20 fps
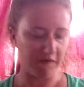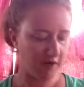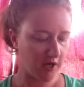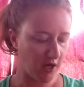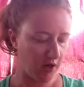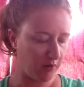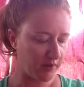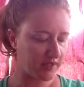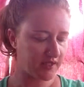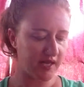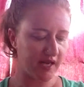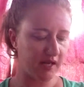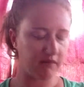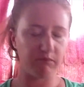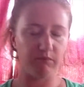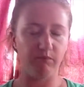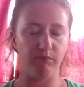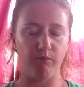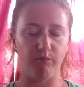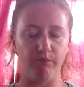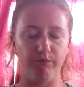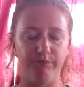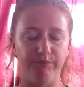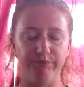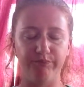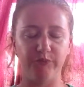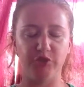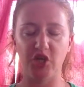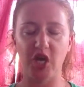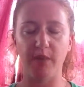You know, it's like
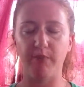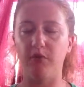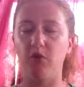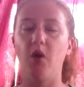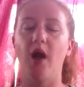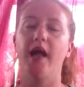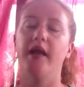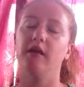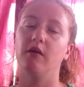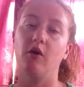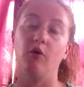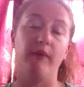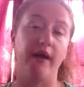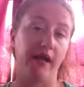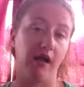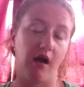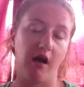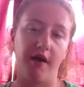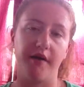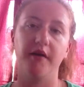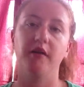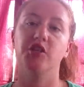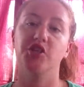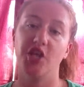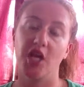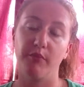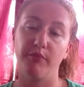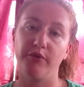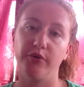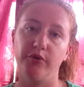shampoo. I oh my god,
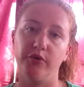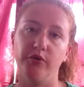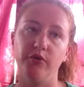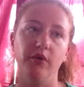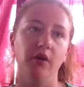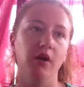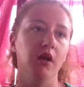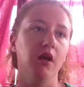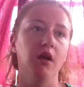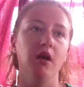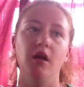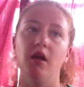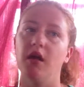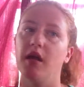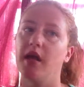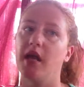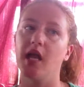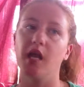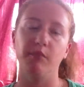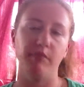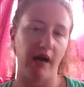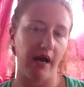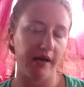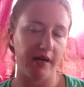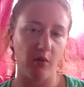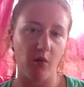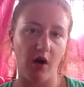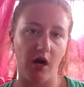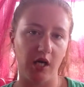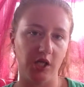shampoo and
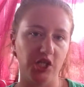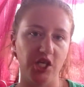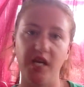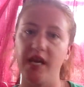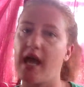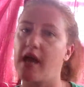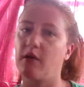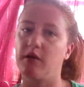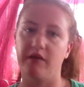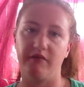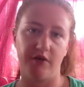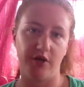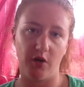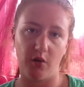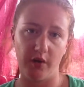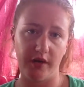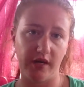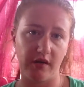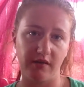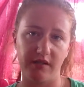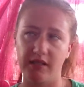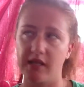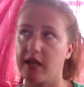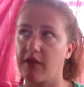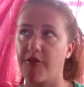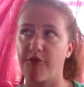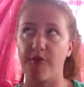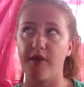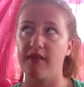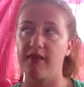body wash, and I don't even know what else. Like
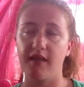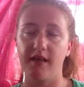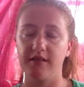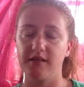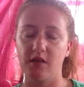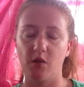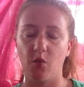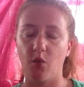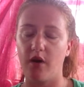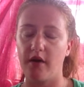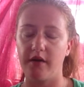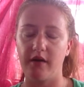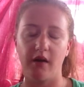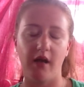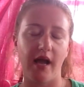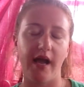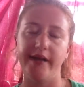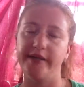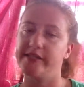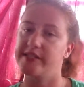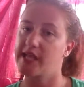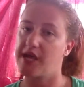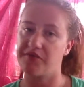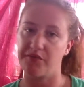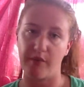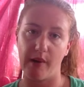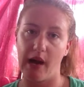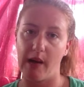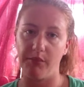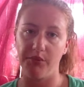three things in one. I just have a
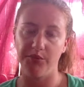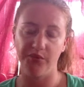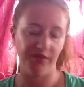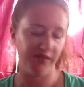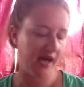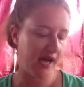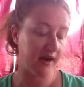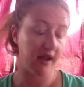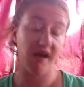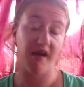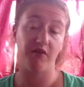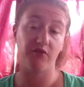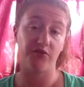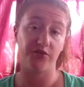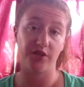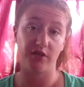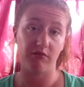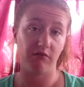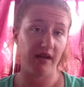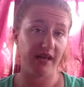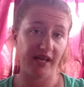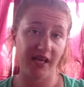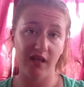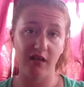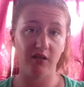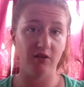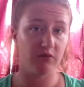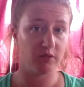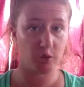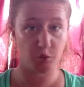problem with that. I don't know. I
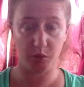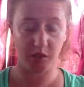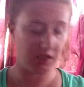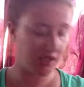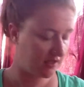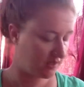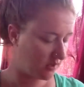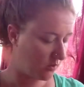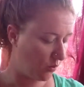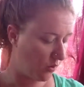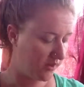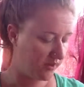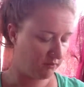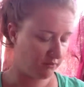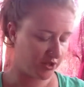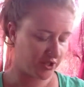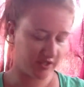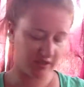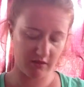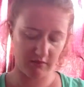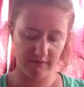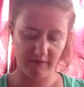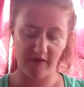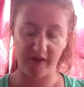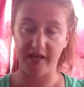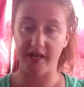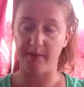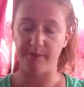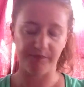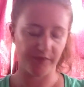can't use three things in one. I'm just
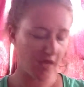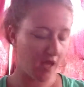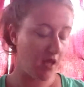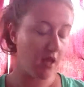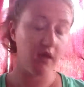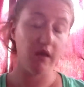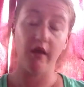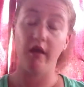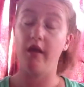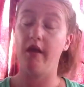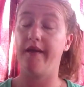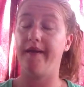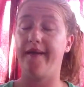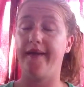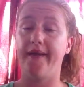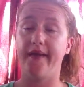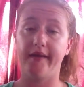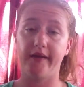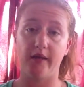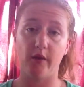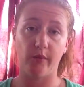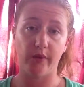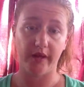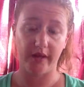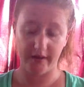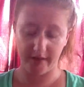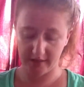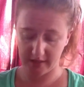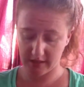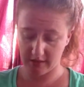funny.
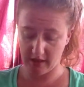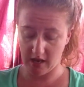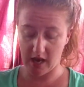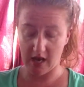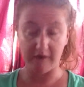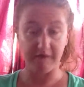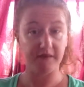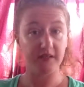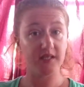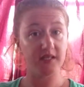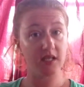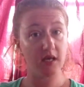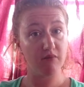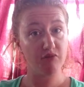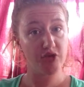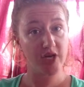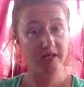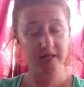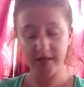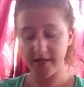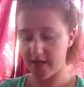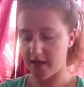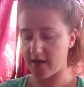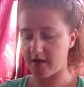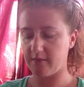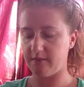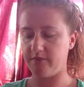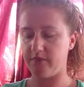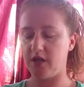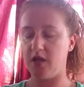Anyways, off the subject
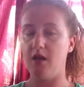again.